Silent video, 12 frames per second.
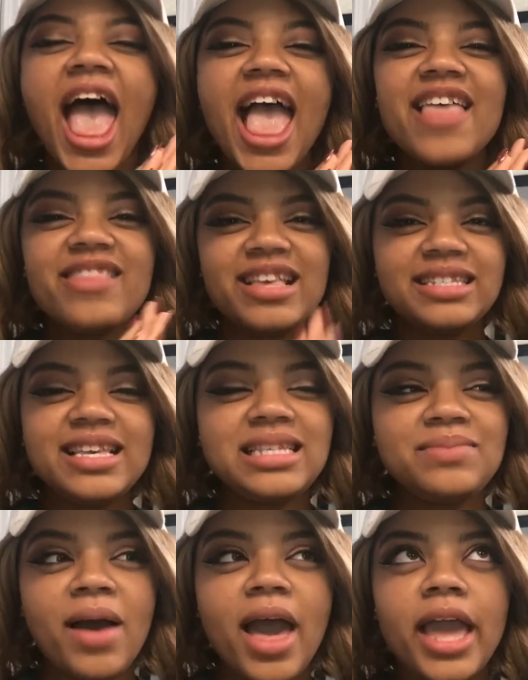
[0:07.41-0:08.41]
And this
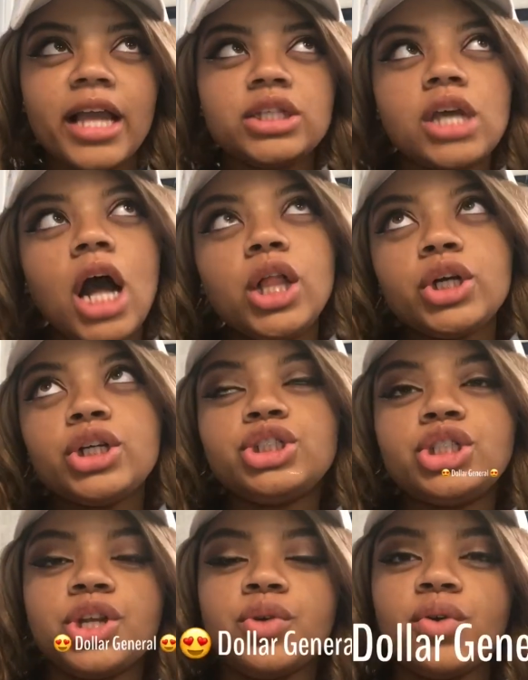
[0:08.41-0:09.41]
is my Dollar
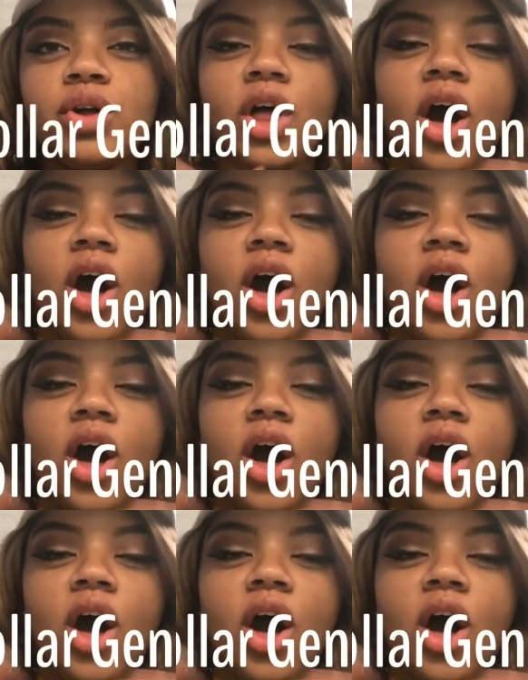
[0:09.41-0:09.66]
General